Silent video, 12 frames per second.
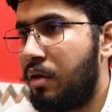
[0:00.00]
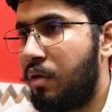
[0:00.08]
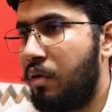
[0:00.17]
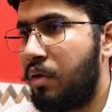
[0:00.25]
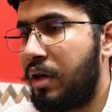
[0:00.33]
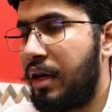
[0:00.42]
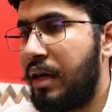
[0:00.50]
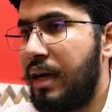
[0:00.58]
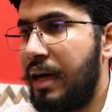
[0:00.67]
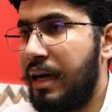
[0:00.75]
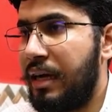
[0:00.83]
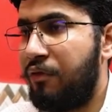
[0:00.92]
Okay,
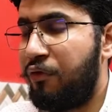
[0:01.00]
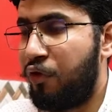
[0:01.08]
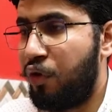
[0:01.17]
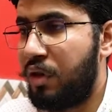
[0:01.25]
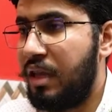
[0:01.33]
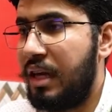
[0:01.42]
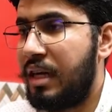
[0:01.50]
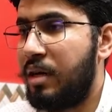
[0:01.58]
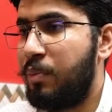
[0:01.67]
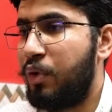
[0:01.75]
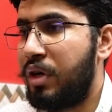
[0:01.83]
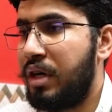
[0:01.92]
and for that
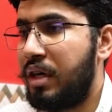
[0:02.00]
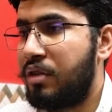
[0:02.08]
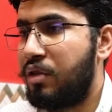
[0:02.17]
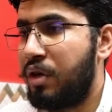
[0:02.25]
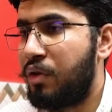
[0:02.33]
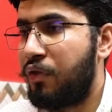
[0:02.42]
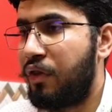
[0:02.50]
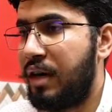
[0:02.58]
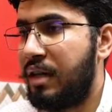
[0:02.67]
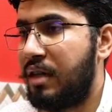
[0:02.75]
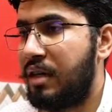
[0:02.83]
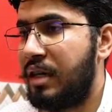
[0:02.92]
input, it is going to
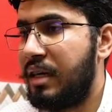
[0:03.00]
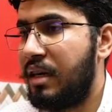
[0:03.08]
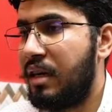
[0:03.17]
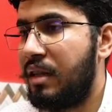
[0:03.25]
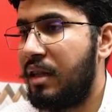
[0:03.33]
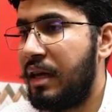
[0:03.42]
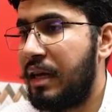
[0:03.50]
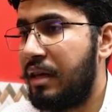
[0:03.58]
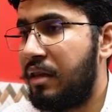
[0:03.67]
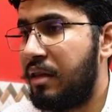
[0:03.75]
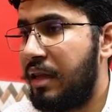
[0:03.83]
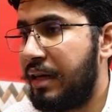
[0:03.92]
find the theta,
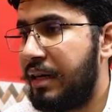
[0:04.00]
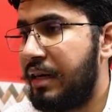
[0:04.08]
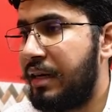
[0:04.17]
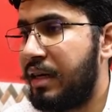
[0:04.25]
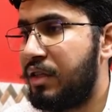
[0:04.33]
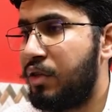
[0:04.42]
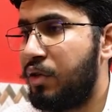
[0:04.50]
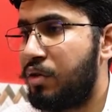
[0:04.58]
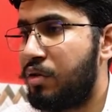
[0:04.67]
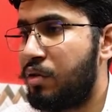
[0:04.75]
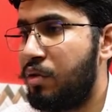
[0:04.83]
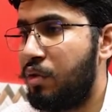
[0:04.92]
then that theta is
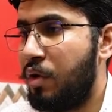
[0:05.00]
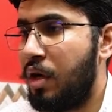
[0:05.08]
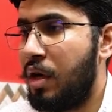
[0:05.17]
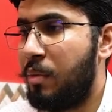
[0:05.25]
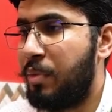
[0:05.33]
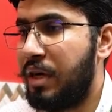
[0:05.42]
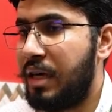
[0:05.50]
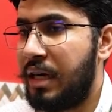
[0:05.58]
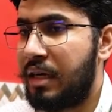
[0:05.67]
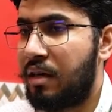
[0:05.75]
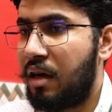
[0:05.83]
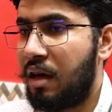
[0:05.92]
used to
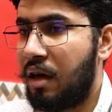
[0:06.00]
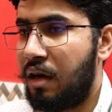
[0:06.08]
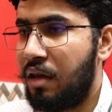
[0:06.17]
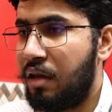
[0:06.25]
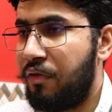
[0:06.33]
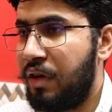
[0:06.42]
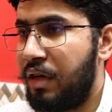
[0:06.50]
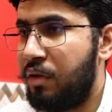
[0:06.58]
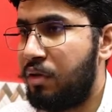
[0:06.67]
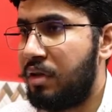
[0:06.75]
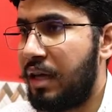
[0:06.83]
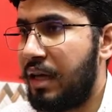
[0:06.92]
predict another
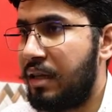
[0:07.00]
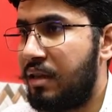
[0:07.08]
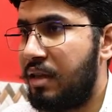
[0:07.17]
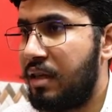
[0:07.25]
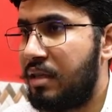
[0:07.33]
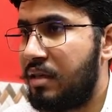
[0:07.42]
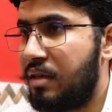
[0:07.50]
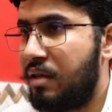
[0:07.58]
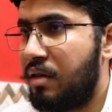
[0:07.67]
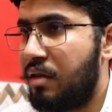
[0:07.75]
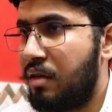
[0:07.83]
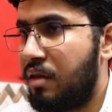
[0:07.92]
values like this.
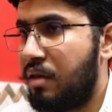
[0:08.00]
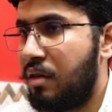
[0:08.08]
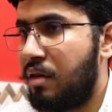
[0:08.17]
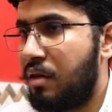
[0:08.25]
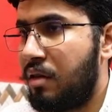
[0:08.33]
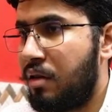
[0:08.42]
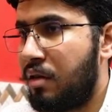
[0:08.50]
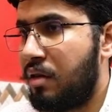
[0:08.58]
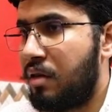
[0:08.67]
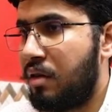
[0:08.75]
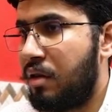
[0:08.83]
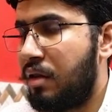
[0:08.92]

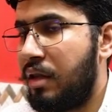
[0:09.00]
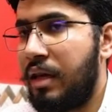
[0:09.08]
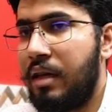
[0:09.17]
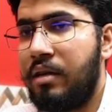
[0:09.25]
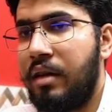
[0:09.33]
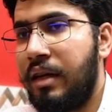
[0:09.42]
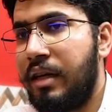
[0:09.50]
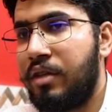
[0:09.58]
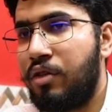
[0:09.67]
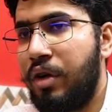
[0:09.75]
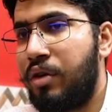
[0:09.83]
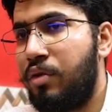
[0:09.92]
Then it is
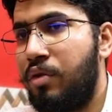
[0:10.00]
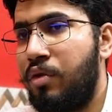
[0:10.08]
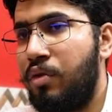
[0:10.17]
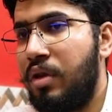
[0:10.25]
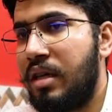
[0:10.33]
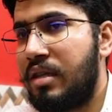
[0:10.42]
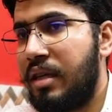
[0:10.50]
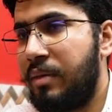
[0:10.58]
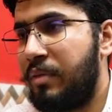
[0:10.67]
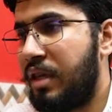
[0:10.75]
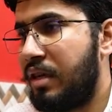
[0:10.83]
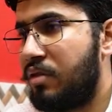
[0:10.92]
going to do the
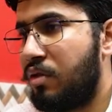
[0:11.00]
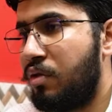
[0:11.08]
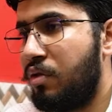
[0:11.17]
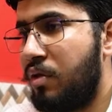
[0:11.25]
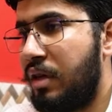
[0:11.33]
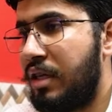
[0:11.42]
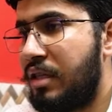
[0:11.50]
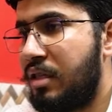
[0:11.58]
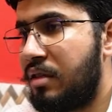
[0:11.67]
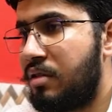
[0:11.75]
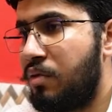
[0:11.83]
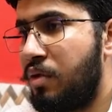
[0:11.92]
same thing, so let's
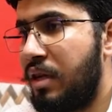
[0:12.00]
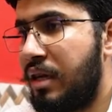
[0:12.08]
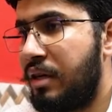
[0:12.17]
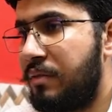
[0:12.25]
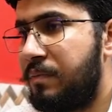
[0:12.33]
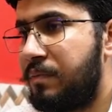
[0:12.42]
just do that.